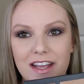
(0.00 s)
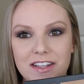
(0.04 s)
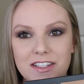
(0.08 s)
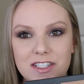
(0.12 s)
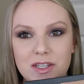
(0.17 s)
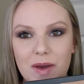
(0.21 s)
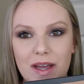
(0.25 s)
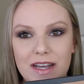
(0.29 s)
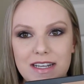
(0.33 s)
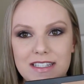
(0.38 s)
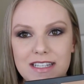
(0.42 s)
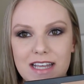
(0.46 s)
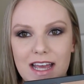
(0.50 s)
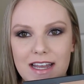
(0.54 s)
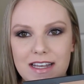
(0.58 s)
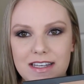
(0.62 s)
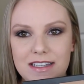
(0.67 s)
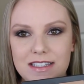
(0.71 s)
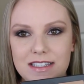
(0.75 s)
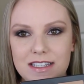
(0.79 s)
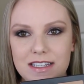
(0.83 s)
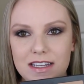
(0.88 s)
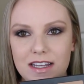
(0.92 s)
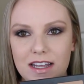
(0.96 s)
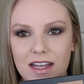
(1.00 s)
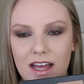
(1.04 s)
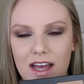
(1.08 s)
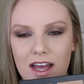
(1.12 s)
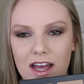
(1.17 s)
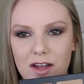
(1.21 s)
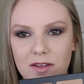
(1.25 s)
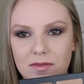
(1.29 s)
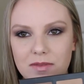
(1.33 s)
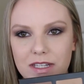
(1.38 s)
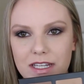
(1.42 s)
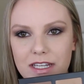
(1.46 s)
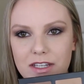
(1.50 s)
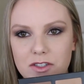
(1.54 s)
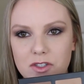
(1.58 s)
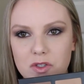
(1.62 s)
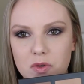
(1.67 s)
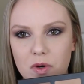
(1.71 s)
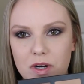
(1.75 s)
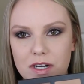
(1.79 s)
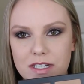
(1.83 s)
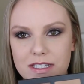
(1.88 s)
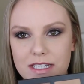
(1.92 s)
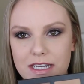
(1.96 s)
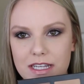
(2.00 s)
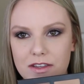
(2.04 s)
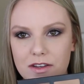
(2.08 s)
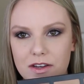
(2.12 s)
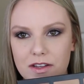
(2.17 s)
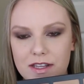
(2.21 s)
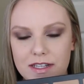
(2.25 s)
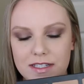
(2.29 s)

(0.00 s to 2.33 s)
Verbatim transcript: So I tend to lean towards either